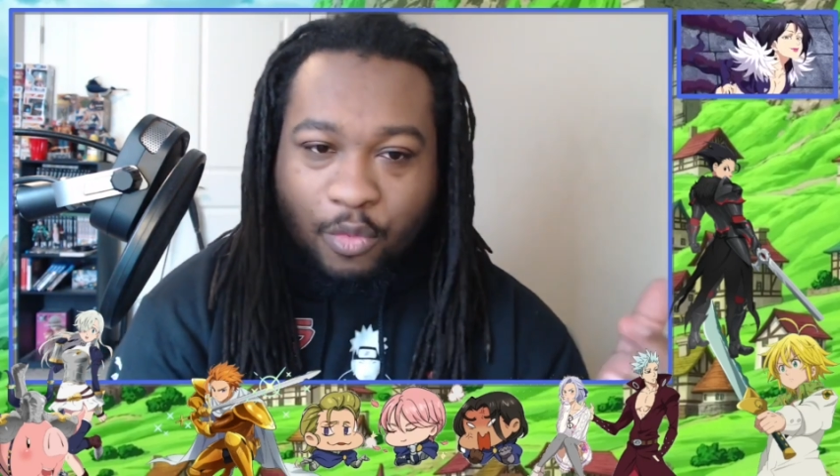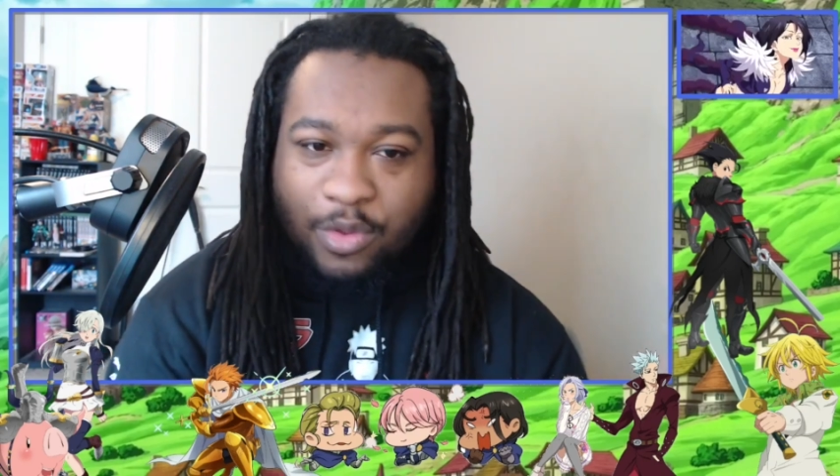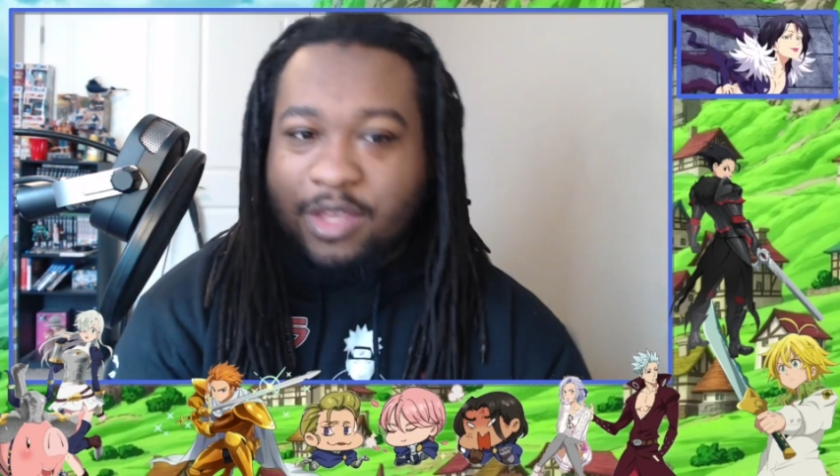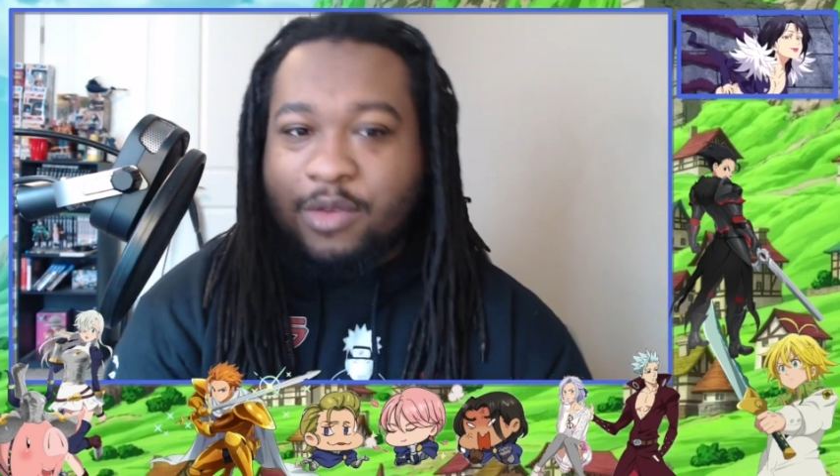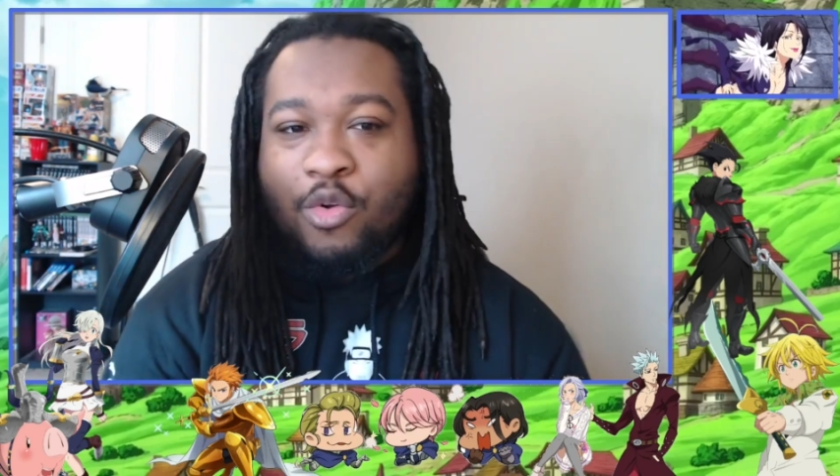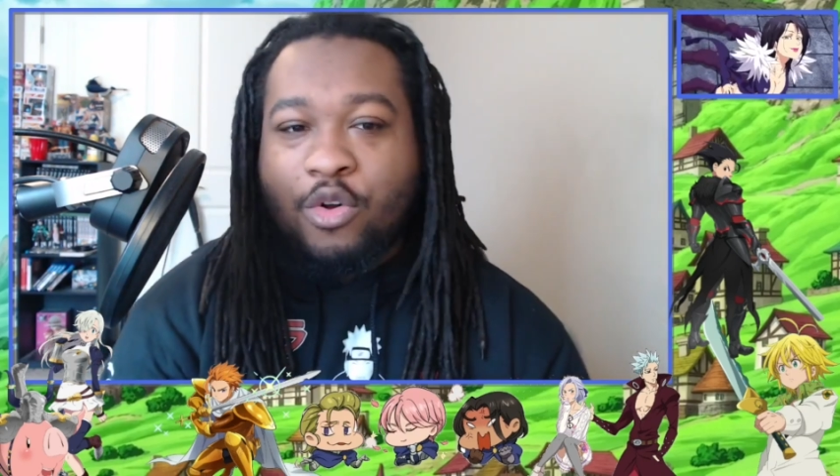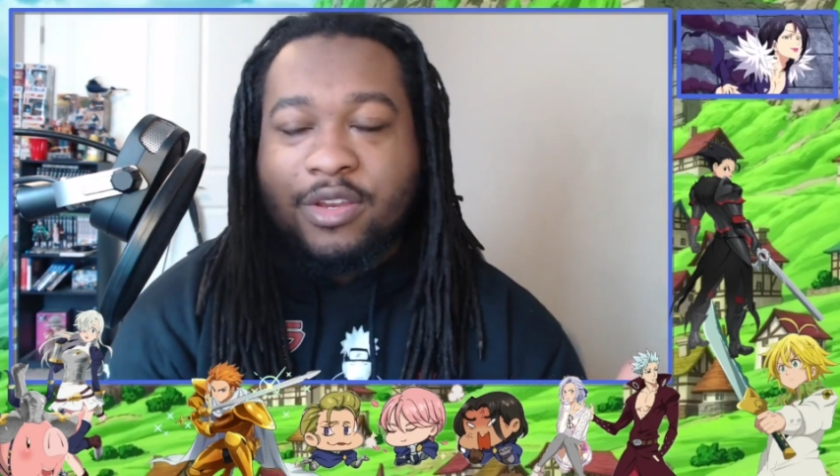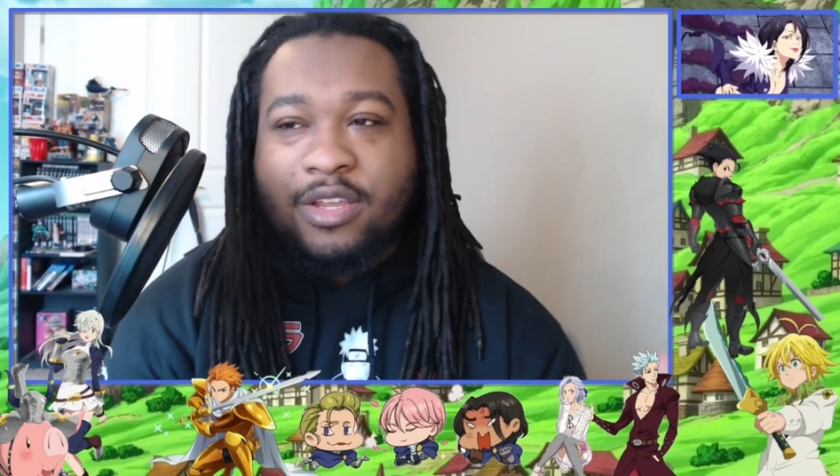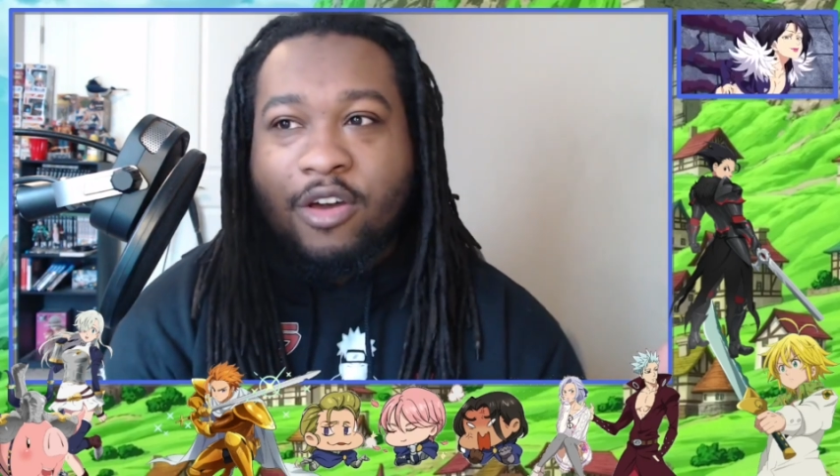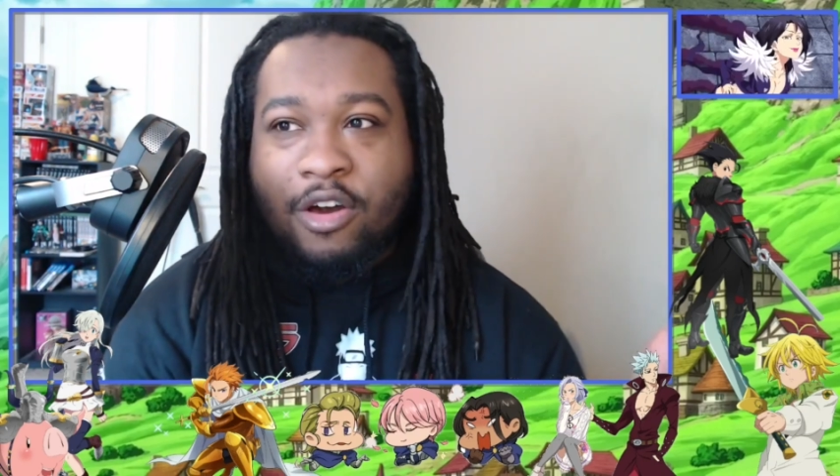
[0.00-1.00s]
really
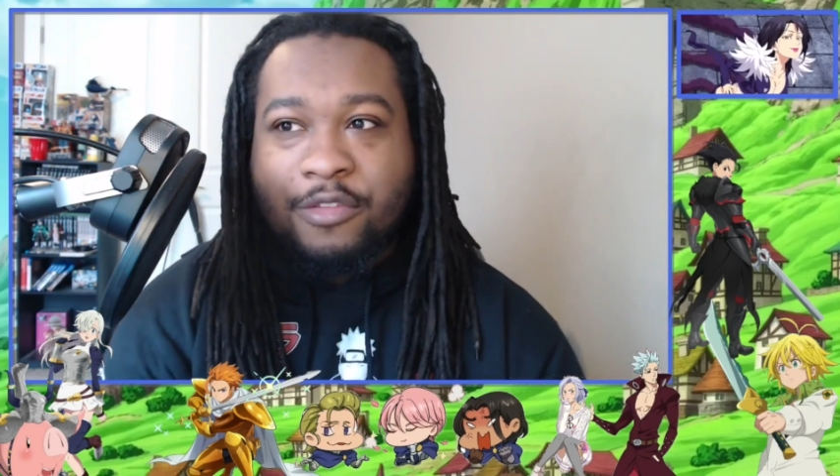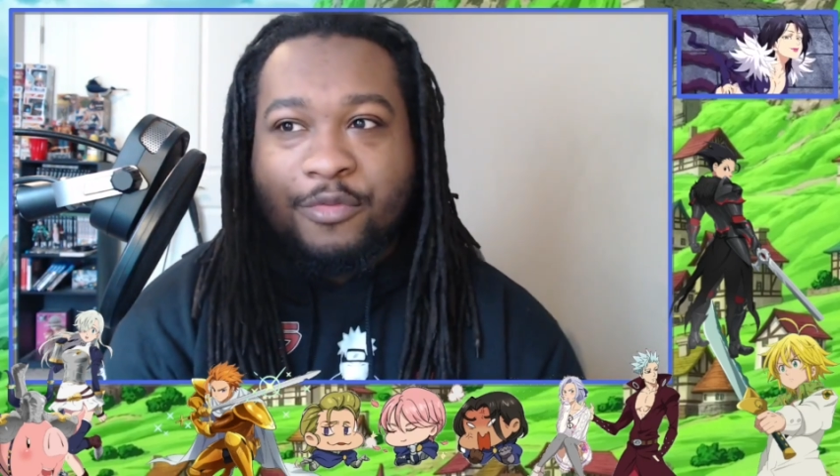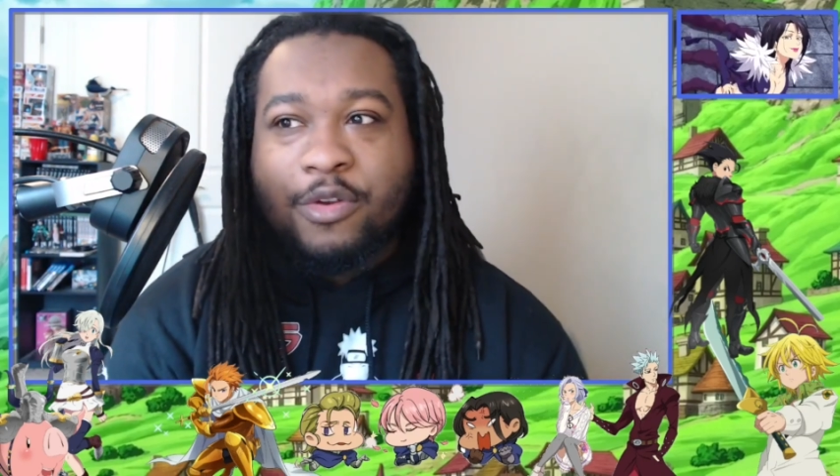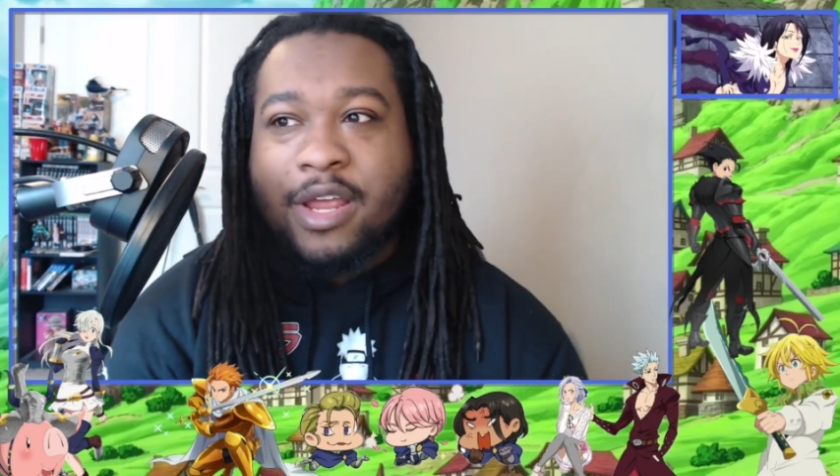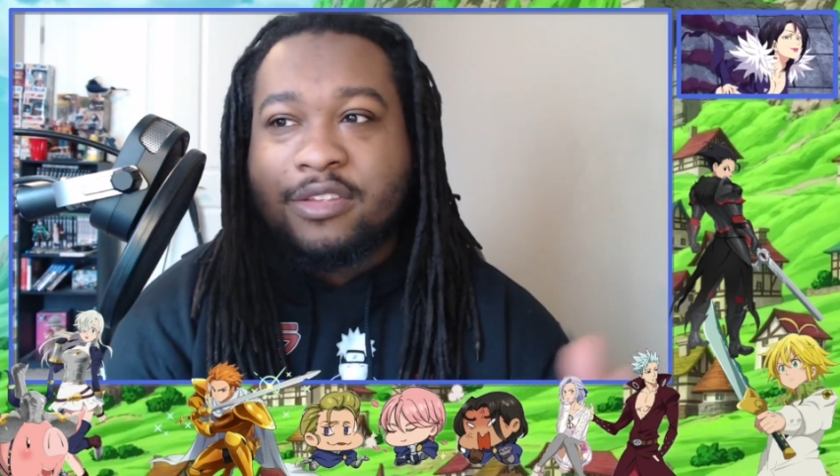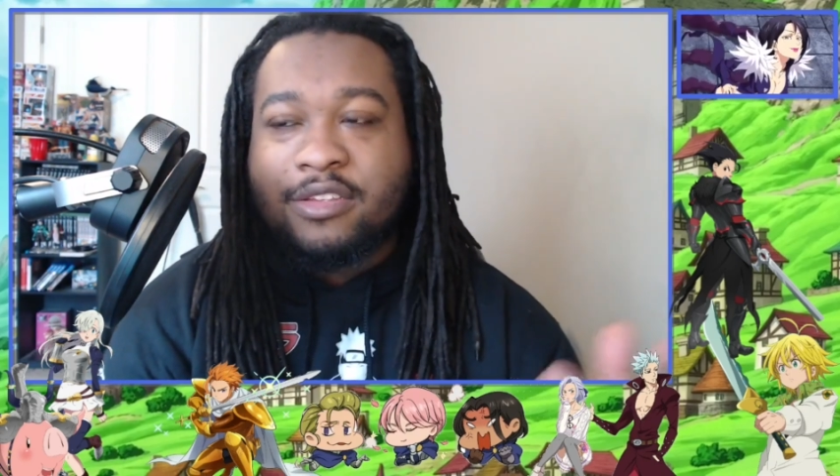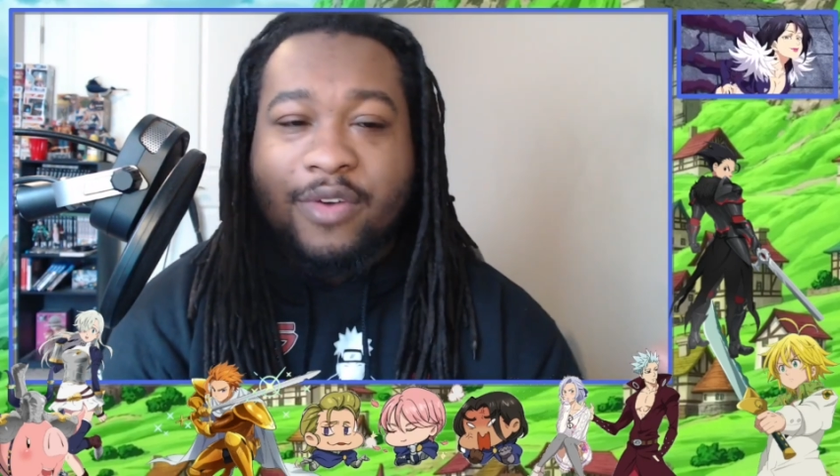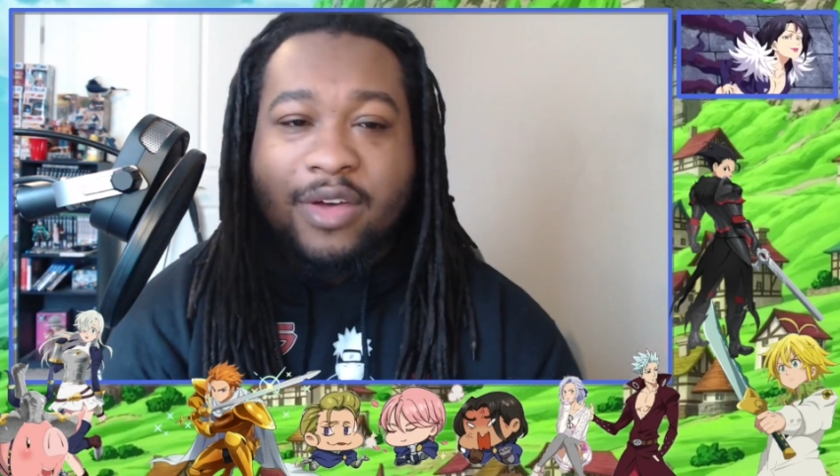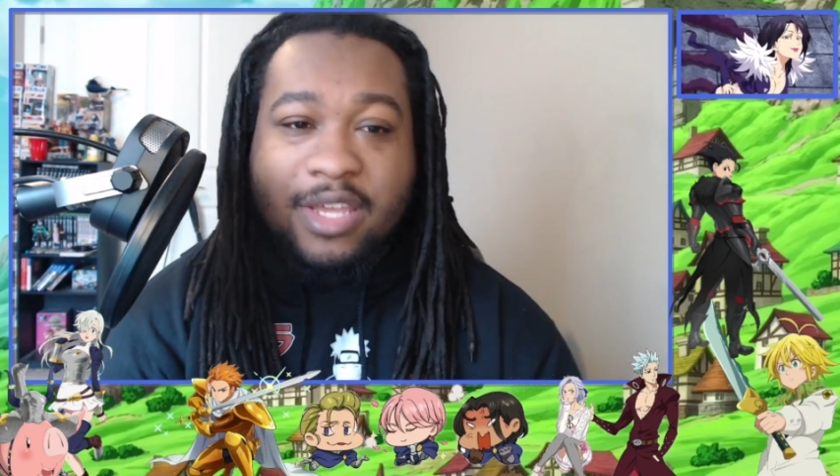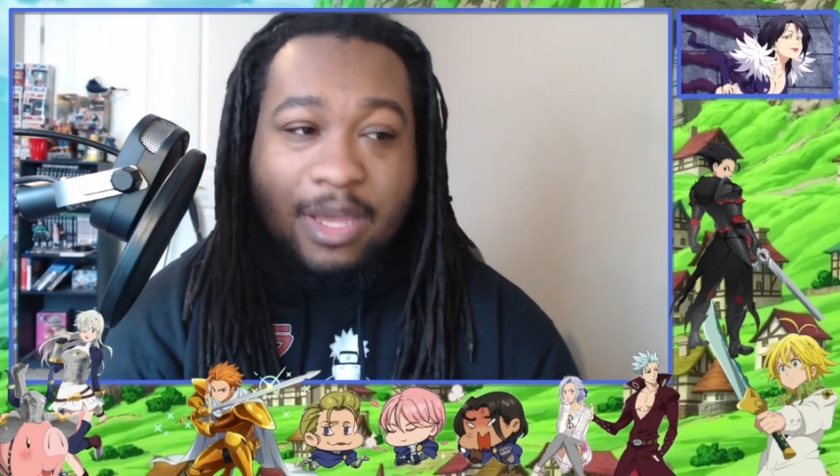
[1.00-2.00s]
wanting all the four knights to
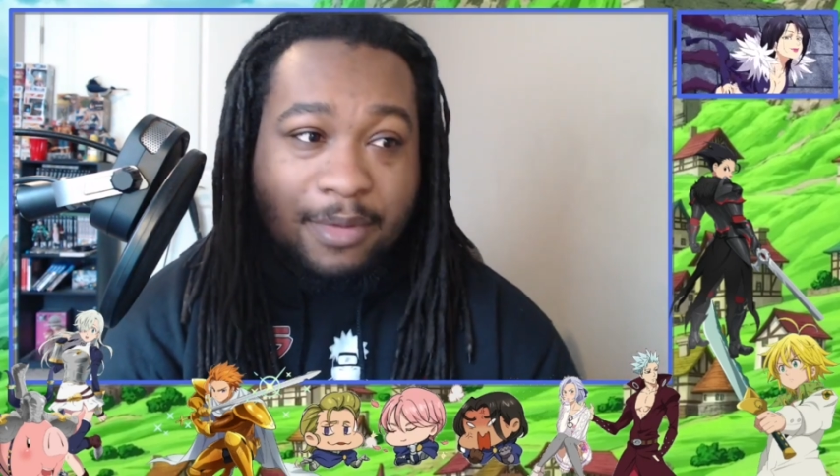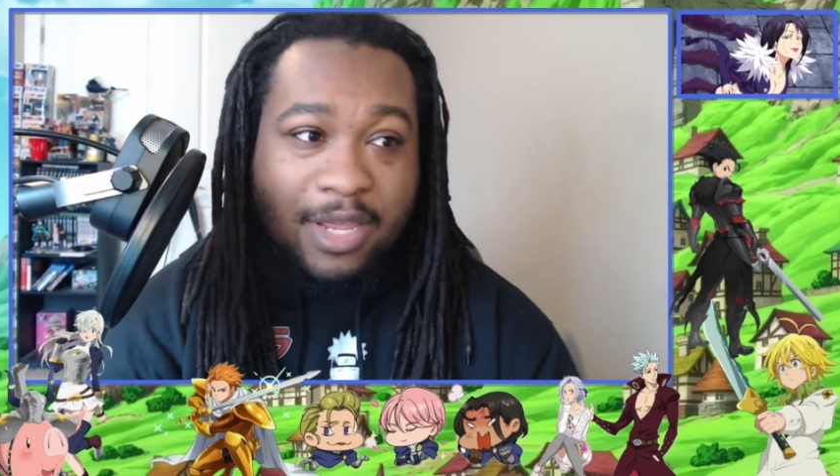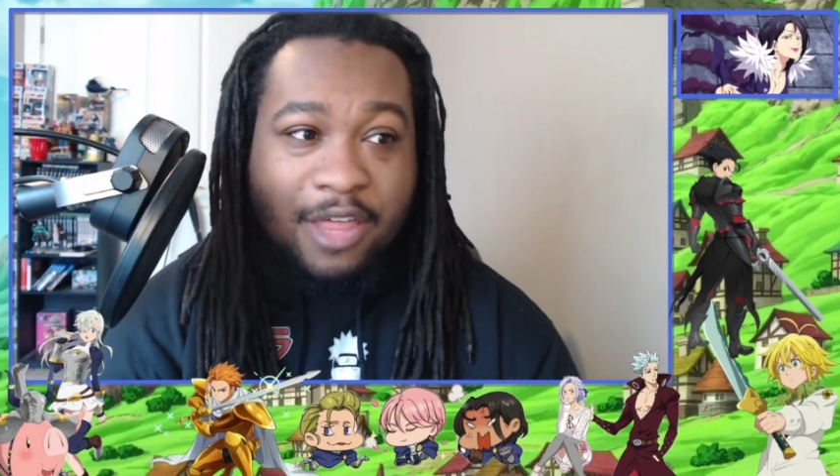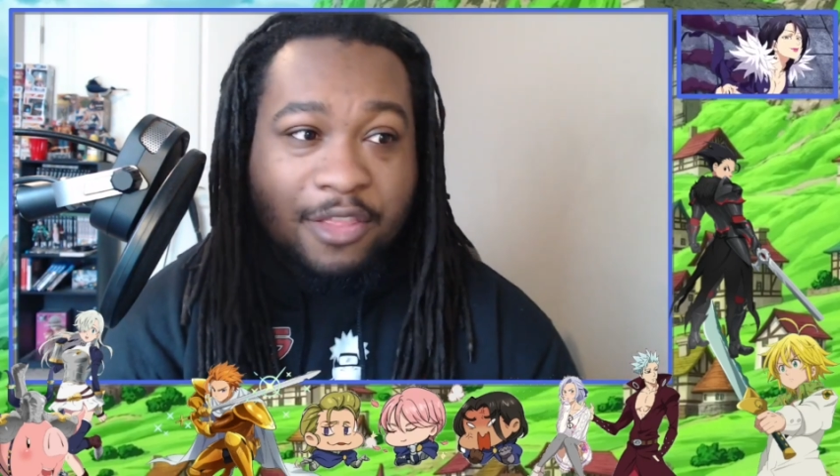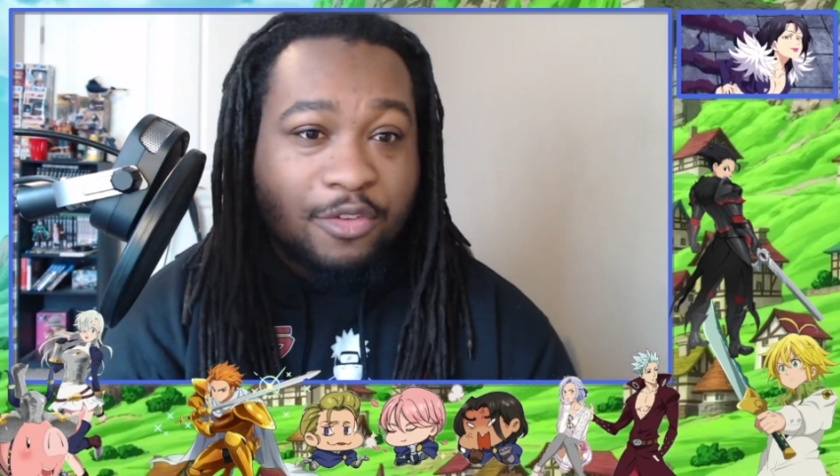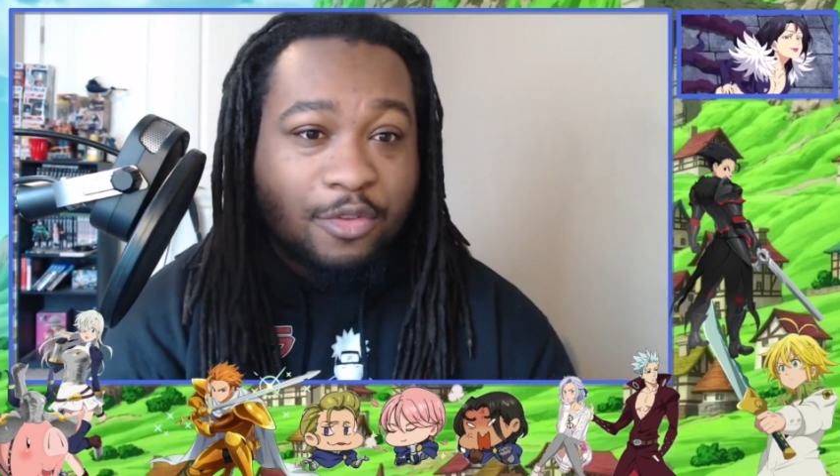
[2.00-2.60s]
finally come together